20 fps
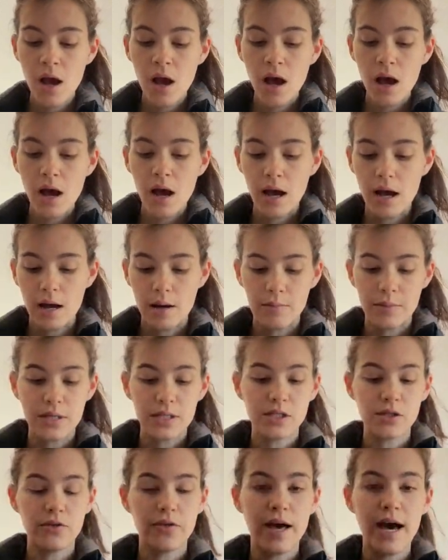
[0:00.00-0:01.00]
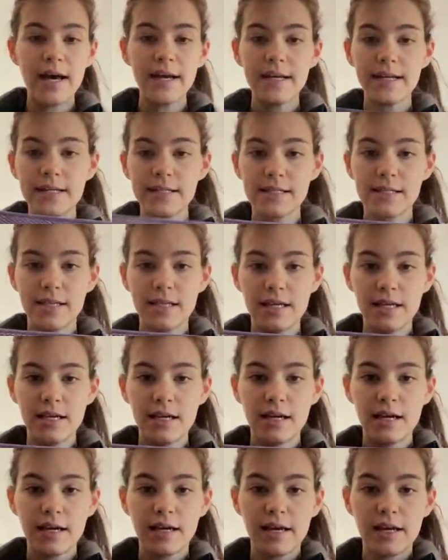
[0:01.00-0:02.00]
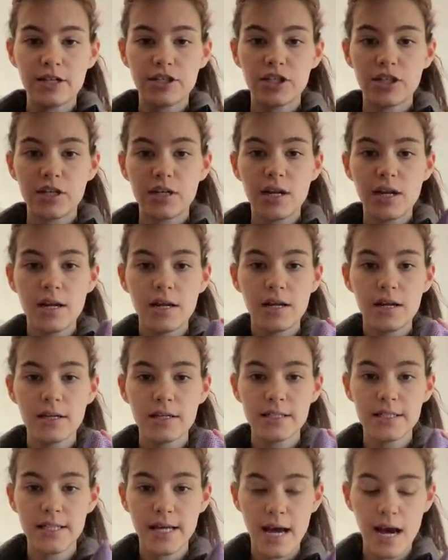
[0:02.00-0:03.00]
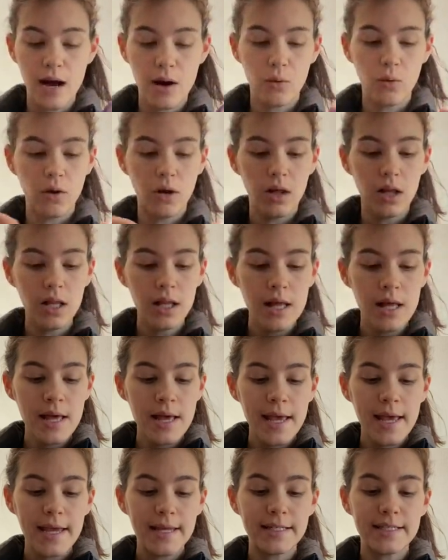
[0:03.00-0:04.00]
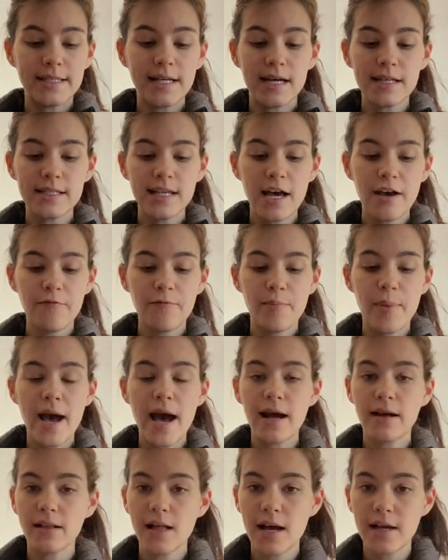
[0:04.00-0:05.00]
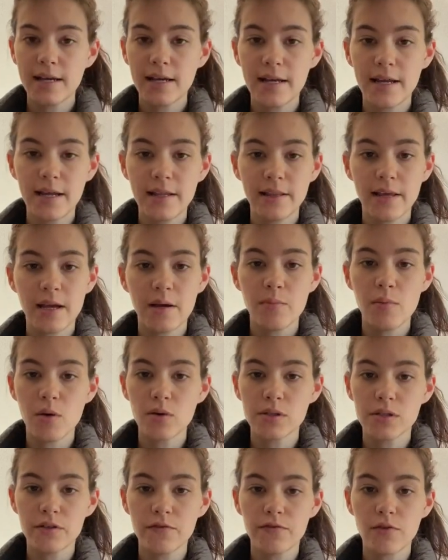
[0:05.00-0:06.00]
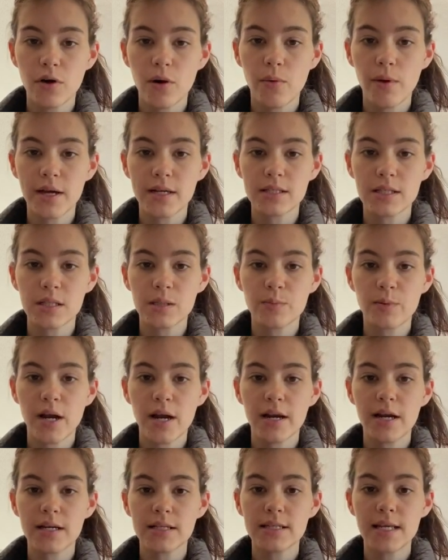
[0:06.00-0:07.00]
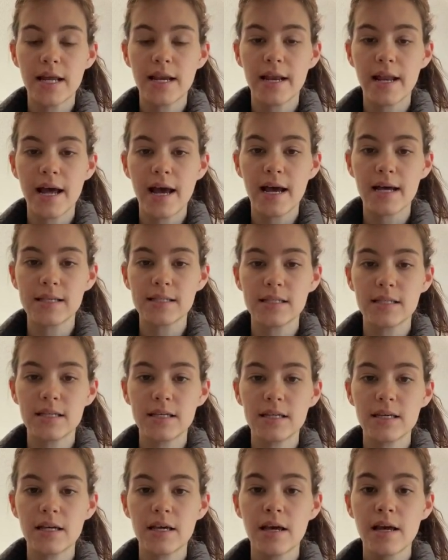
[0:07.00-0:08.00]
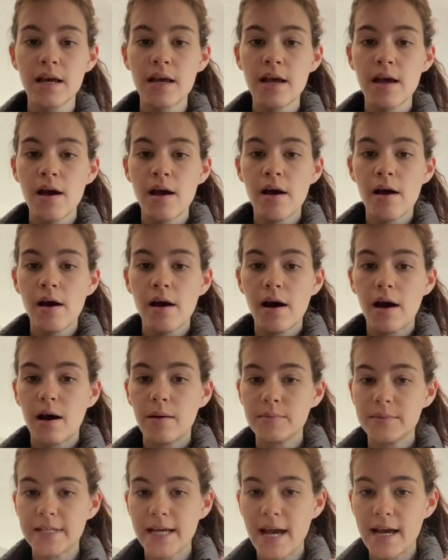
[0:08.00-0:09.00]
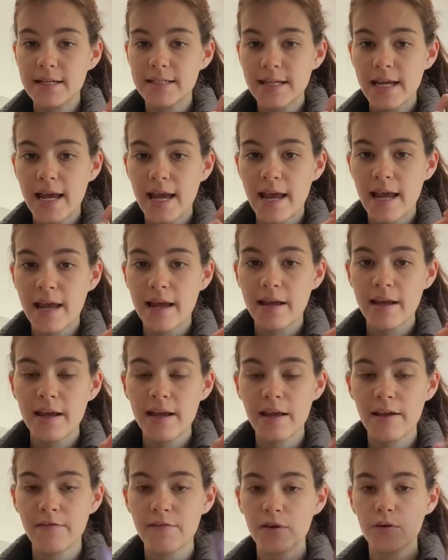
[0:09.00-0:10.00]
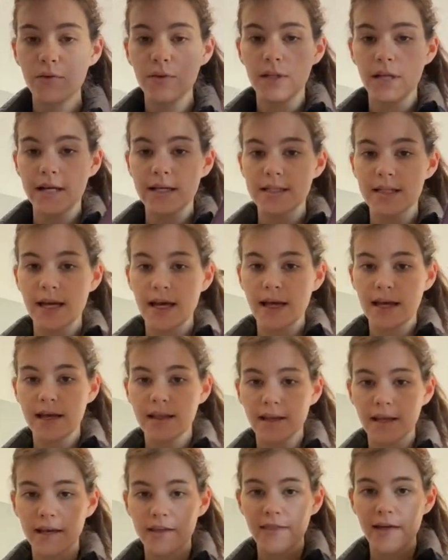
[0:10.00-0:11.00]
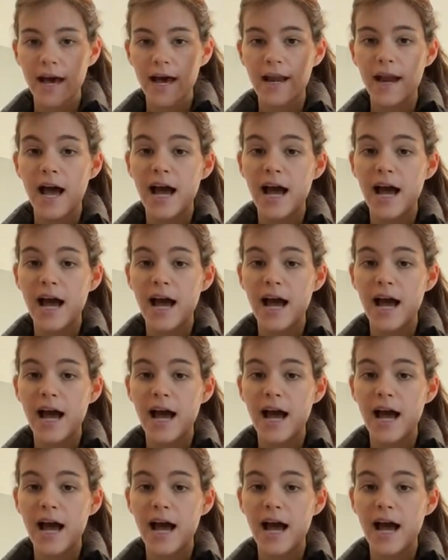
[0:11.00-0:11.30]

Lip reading: So that is the kitchen towel. It does have backlock in it like most of Norwex's products, and it has the tag to hang if you would like to hang it like that.